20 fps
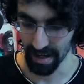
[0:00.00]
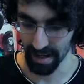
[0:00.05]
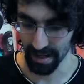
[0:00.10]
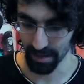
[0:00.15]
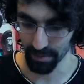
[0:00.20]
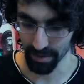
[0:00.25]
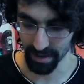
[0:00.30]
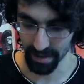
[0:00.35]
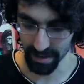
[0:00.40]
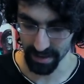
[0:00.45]

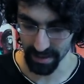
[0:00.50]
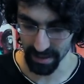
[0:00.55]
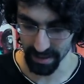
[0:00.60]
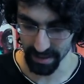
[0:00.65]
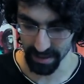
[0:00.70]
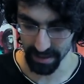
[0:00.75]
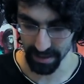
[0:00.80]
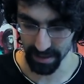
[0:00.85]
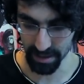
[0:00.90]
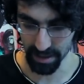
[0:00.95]
And what this
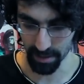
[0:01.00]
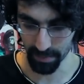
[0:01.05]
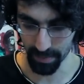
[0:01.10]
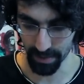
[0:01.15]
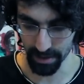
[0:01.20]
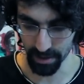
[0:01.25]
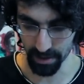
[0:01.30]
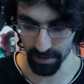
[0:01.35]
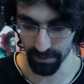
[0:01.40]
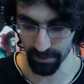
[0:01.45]
is, is it's a
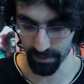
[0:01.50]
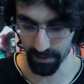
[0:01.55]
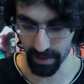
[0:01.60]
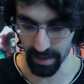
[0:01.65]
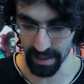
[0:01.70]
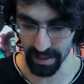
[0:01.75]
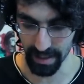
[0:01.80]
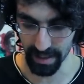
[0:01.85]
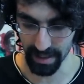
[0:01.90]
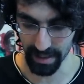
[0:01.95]
bunch of
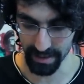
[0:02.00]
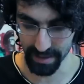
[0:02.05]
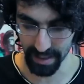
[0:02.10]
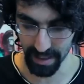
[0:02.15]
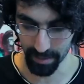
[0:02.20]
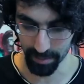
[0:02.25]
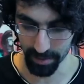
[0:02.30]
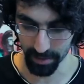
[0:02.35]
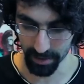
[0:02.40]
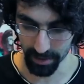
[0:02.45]
reading
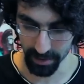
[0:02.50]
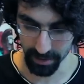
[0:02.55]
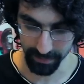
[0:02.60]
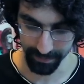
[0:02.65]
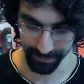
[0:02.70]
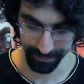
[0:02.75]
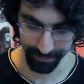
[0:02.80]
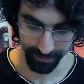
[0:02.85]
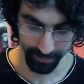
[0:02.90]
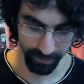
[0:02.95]
examples
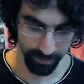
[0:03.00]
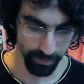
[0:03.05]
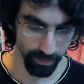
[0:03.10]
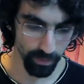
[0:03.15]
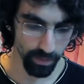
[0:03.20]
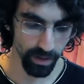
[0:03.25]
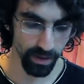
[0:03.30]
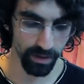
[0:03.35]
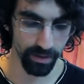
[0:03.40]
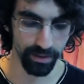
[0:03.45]

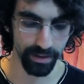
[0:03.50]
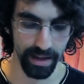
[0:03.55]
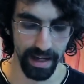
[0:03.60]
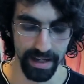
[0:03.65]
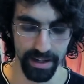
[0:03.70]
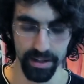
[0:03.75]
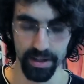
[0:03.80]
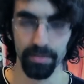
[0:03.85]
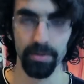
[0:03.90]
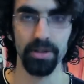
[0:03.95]

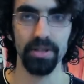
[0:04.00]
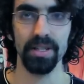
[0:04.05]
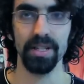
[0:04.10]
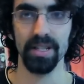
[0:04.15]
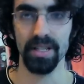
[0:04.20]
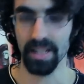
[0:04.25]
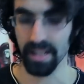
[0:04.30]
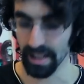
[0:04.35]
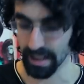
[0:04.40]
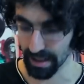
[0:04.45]
that you're supposed to
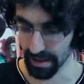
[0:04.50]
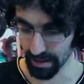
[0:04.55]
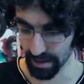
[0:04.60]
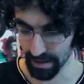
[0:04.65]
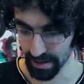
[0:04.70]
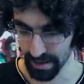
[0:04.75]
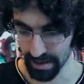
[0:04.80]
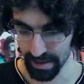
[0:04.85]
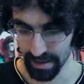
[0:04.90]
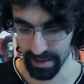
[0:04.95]
sing
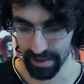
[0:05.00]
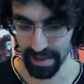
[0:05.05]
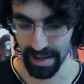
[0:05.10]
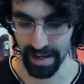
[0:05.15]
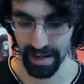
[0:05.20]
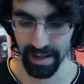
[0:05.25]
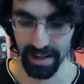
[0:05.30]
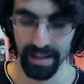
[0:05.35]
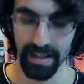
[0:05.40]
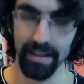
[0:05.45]

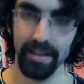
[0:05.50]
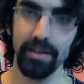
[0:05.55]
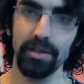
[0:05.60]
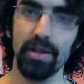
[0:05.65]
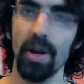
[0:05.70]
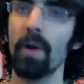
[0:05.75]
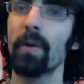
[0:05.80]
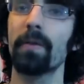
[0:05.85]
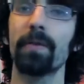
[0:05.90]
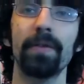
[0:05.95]
that
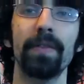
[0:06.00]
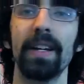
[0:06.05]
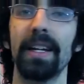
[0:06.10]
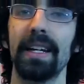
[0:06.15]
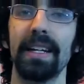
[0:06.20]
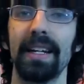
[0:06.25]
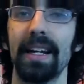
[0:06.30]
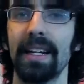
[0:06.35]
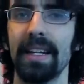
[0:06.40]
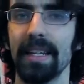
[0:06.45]
don't fit
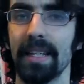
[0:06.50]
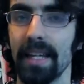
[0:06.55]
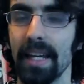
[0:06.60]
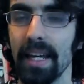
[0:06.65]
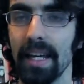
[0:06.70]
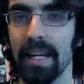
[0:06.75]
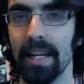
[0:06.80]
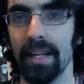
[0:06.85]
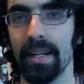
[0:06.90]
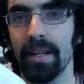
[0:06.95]
in any
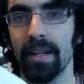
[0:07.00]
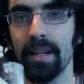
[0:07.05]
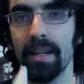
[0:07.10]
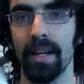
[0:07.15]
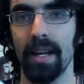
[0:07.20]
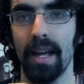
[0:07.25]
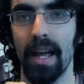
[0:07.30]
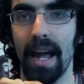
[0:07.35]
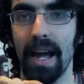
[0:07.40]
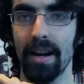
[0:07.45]
key
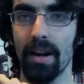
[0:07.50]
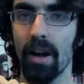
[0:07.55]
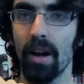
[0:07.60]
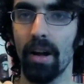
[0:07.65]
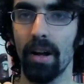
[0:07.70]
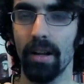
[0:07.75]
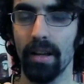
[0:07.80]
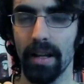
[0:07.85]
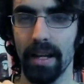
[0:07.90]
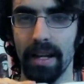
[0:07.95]
at
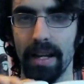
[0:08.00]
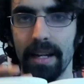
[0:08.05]
all.